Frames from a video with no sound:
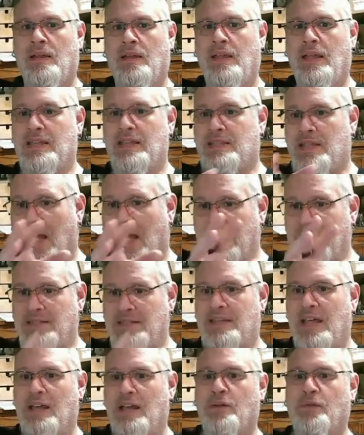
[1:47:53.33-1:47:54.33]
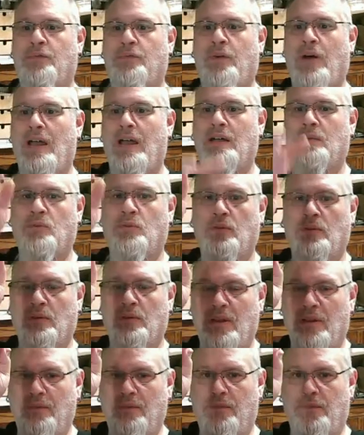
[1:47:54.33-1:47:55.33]
It's
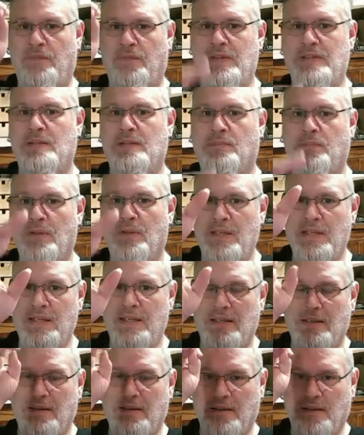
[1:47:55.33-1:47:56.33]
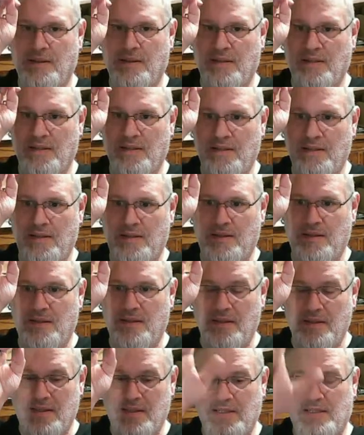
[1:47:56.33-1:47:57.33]
identifiable, visibly
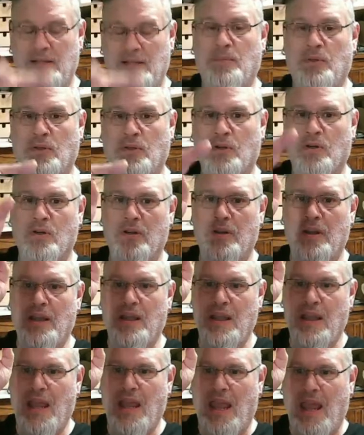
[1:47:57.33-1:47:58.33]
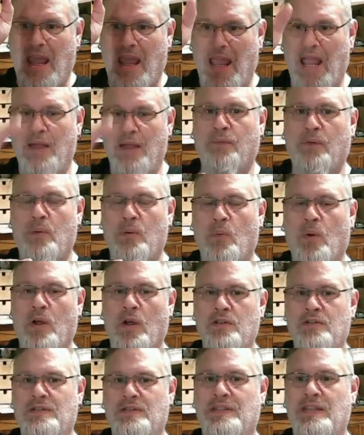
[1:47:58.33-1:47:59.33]
similar everywhere
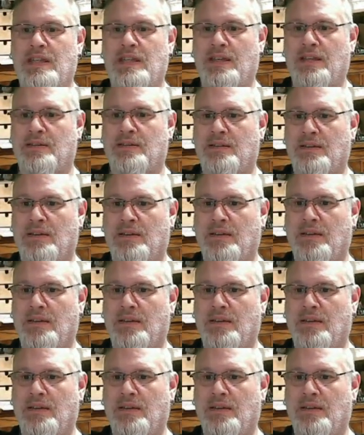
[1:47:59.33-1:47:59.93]
you see it.